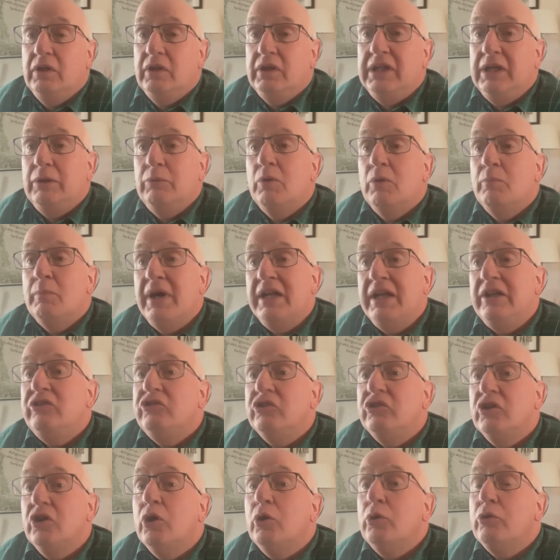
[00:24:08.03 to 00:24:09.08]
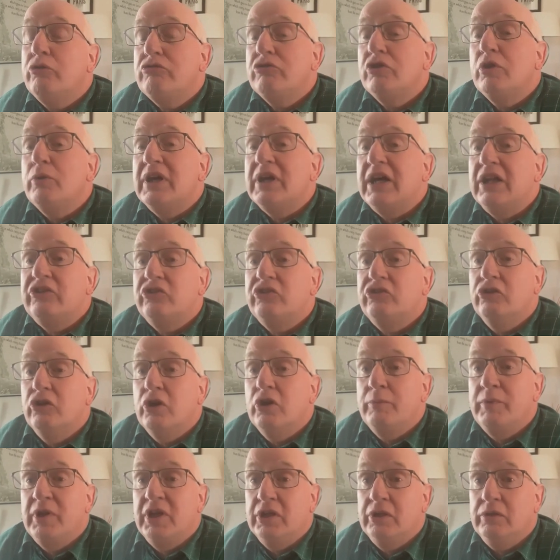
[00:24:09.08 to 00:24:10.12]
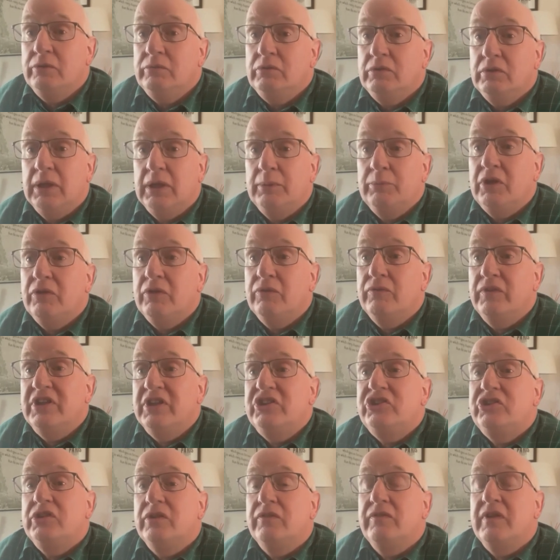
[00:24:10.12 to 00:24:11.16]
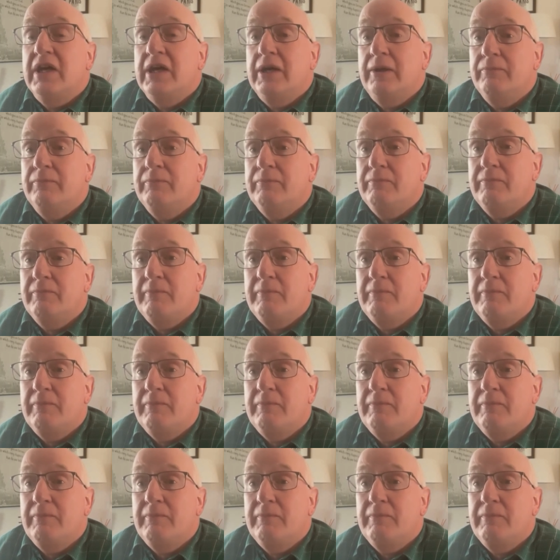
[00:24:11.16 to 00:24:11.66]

They were meant to go through that storm, you know. I'm convinced of that.